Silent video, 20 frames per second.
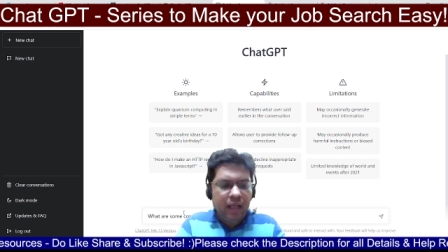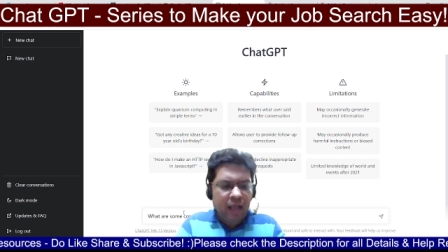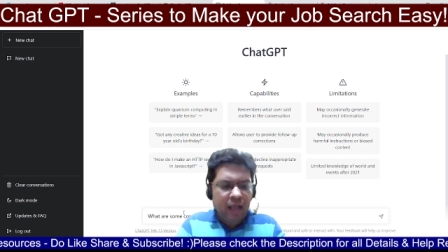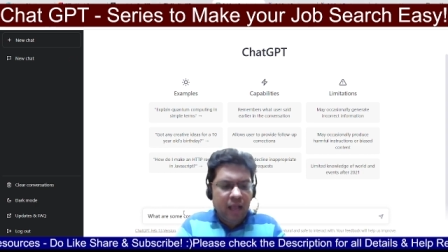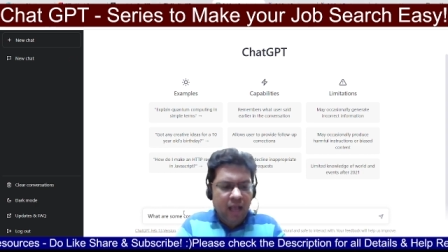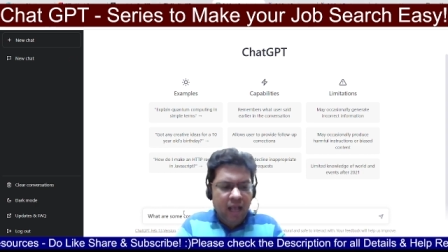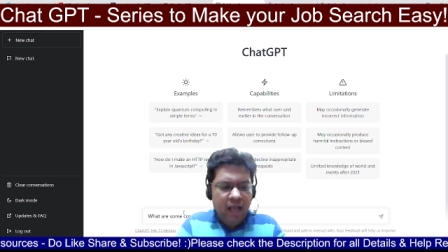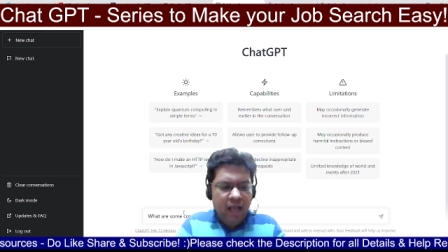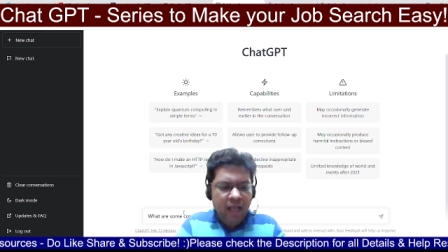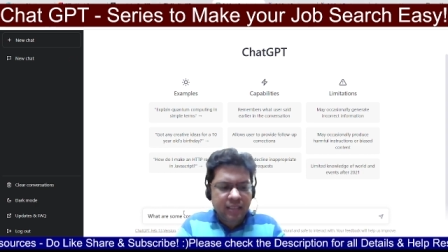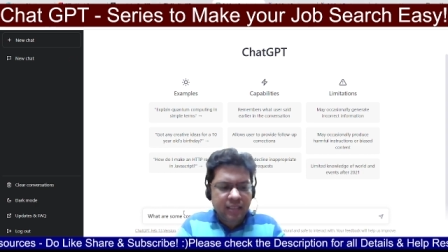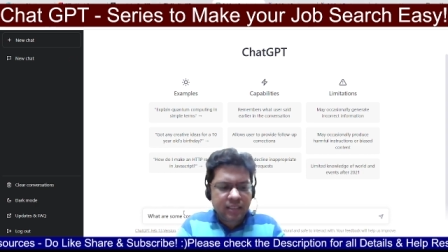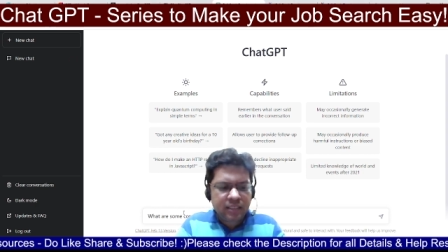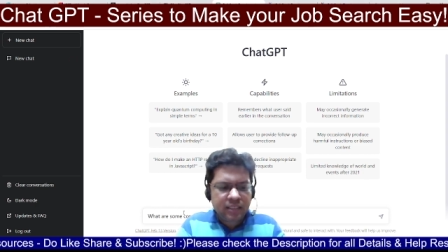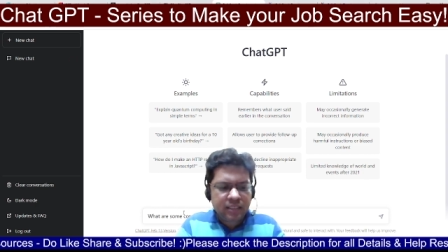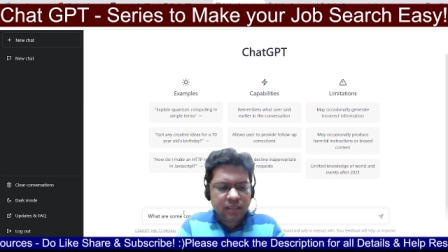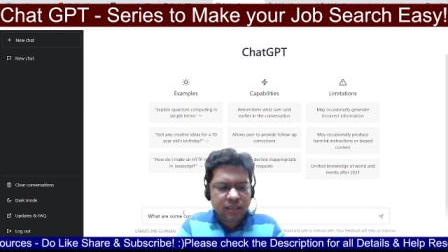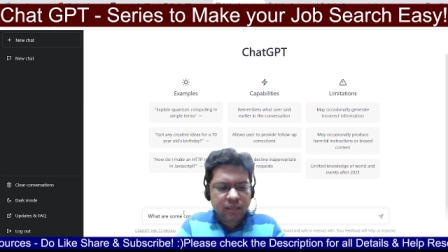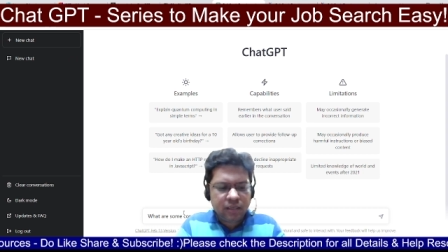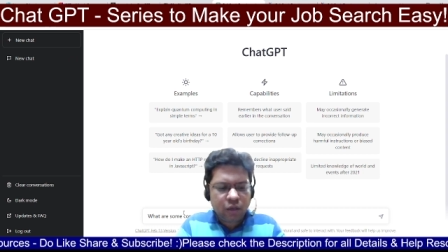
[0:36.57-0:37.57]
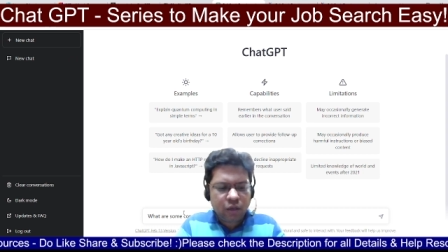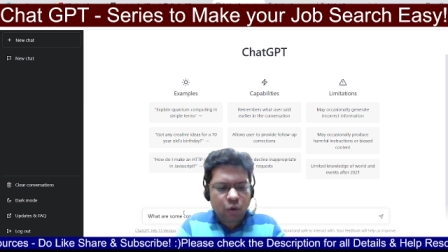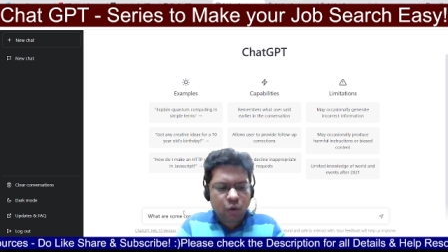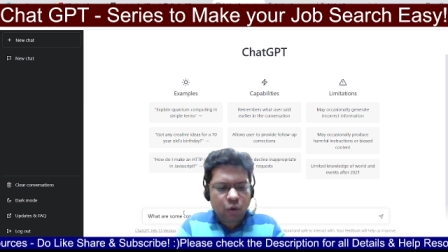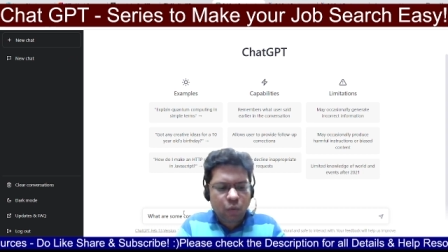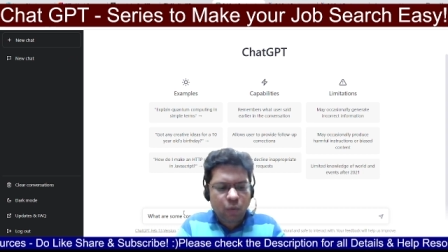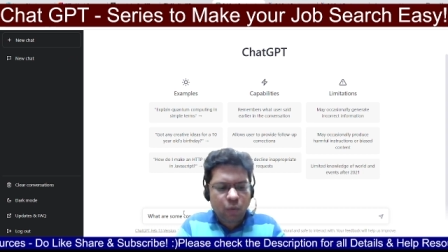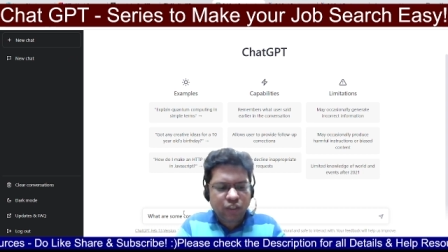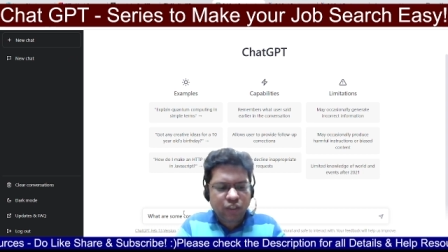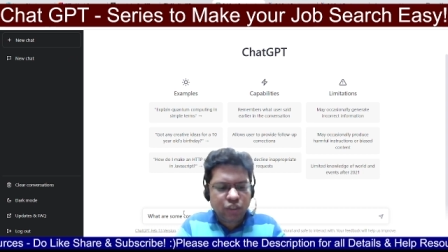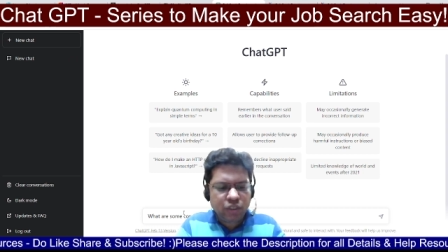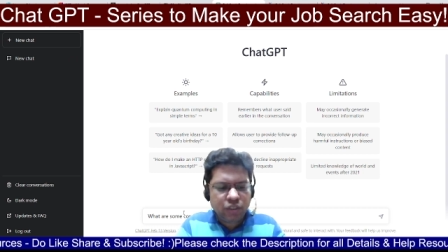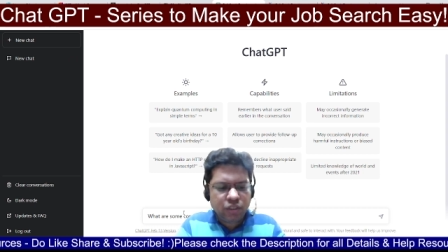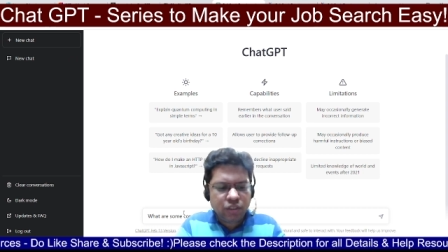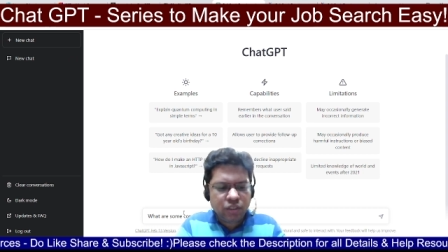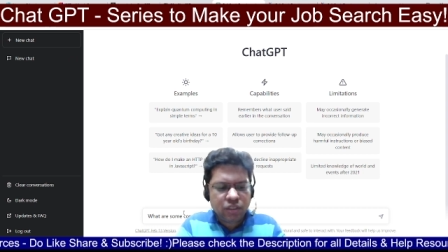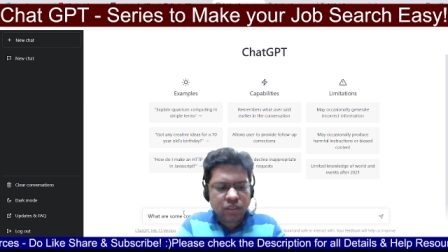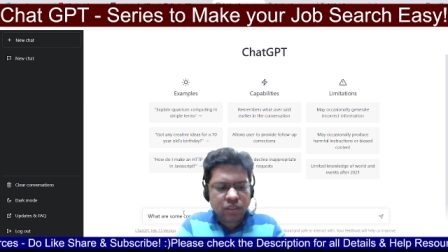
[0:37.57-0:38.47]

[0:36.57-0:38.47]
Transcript: asked questions